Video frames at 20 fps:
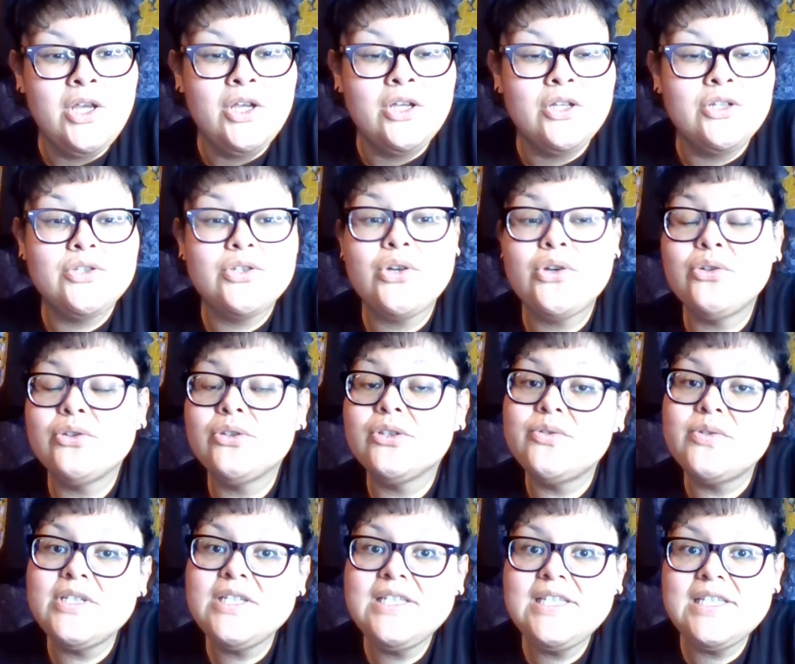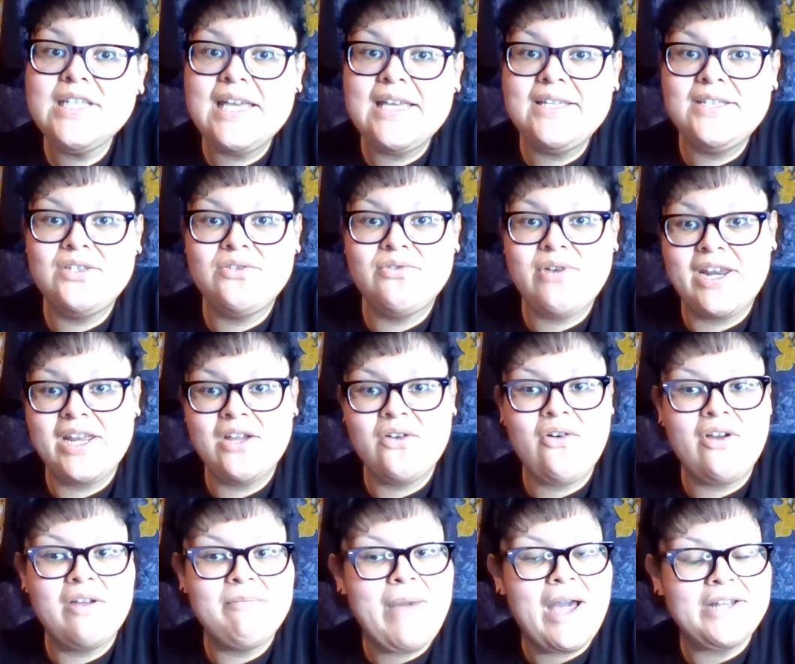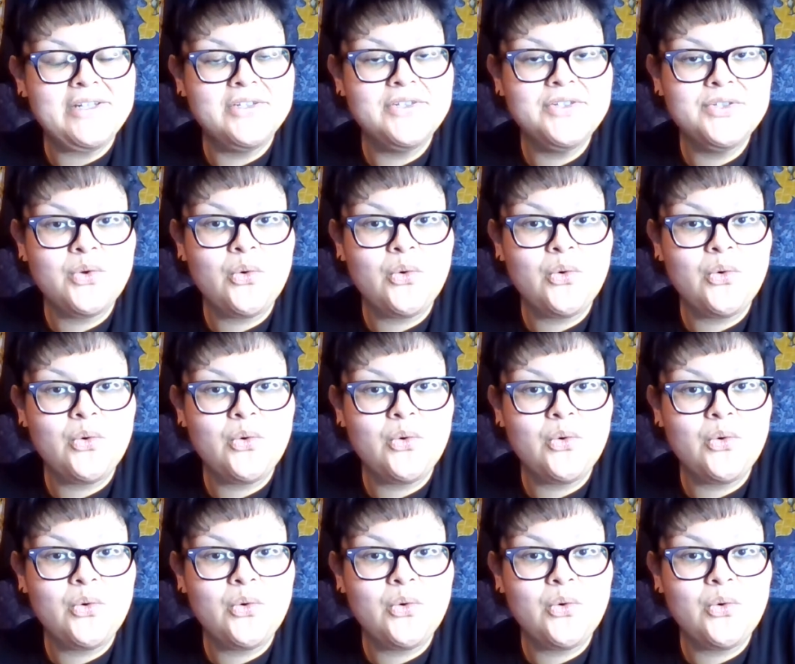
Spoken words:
So Lewis is dreading going back to